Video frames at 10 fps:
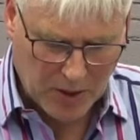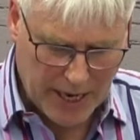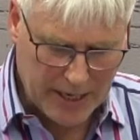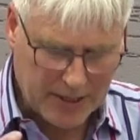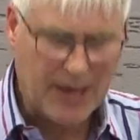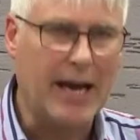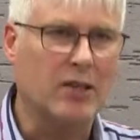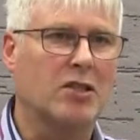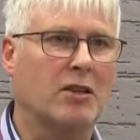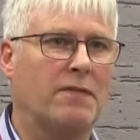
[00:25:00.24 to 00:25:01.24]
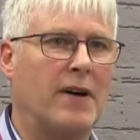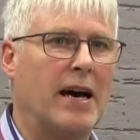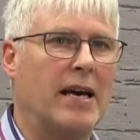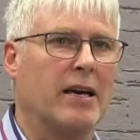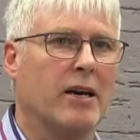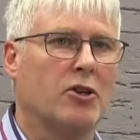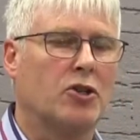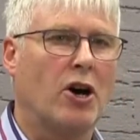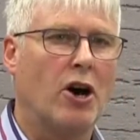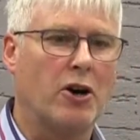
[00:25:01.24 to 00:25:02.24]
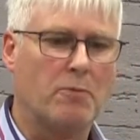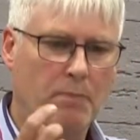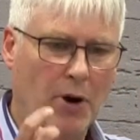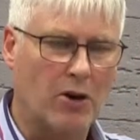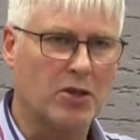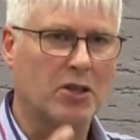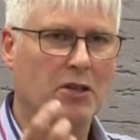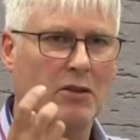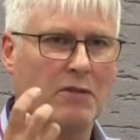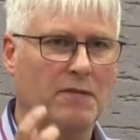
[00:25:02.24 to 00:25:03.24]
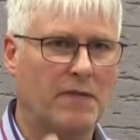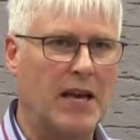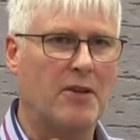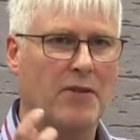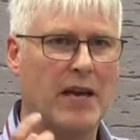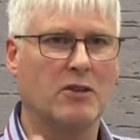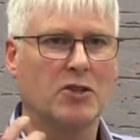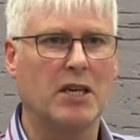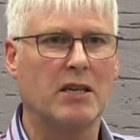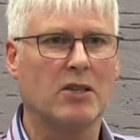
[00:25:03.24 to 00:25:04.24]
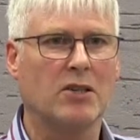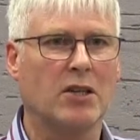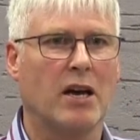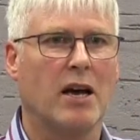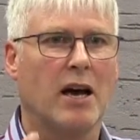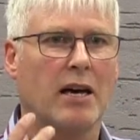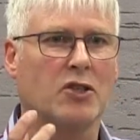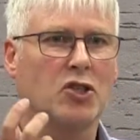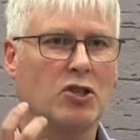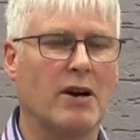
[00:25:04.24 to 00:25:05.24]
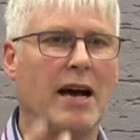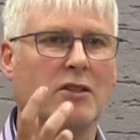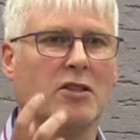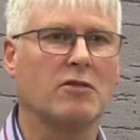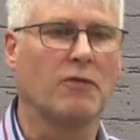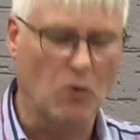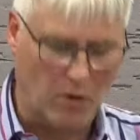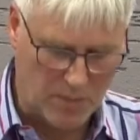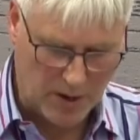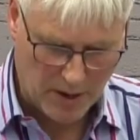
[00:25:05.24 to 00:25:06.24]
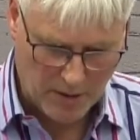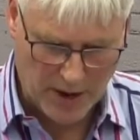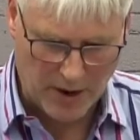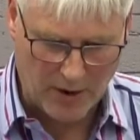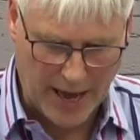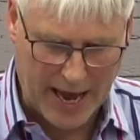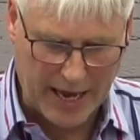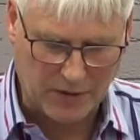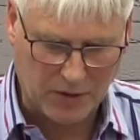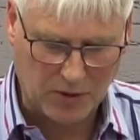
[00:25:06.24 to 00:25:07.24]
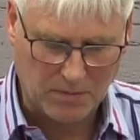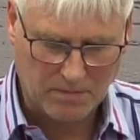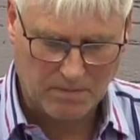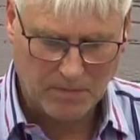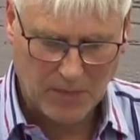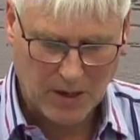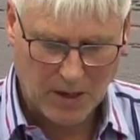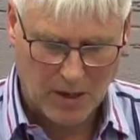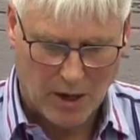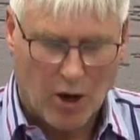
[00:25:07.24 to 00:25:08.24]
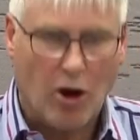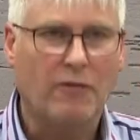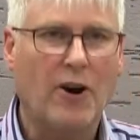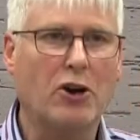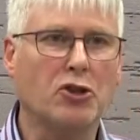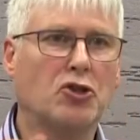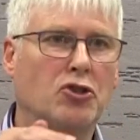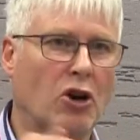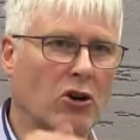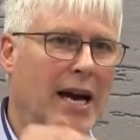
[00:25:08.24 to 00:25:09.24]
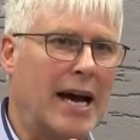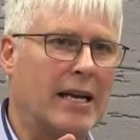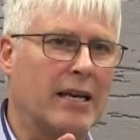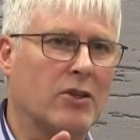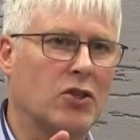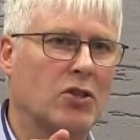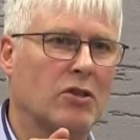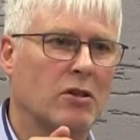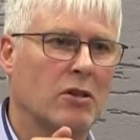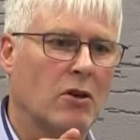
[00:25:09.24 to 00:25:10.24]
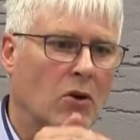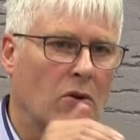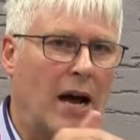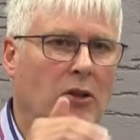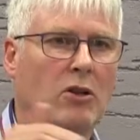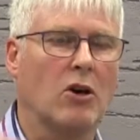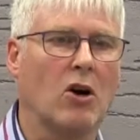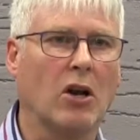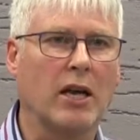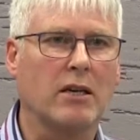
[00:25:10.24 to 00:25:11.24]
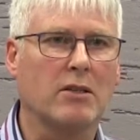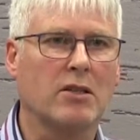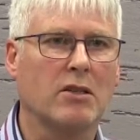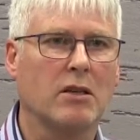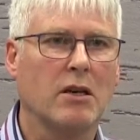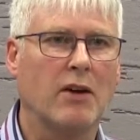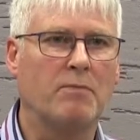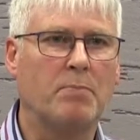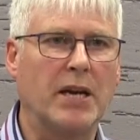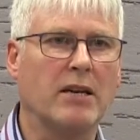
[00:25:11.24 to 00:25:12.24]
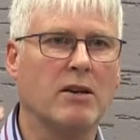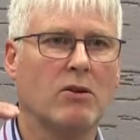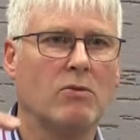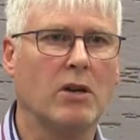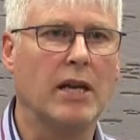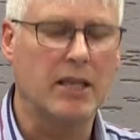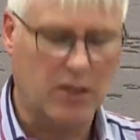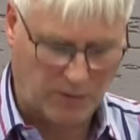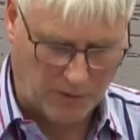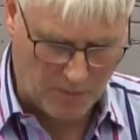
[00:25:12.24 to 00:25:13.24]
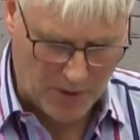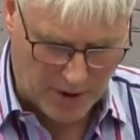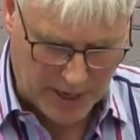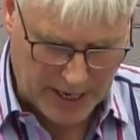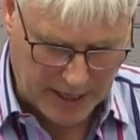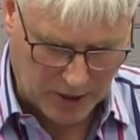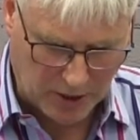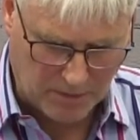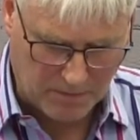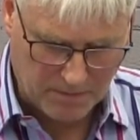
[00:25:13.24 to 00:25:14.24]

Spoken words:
they testify to how personal faith in Jesus has transformed their lives, of how drug addicts or alcoholics have been released from their addiction,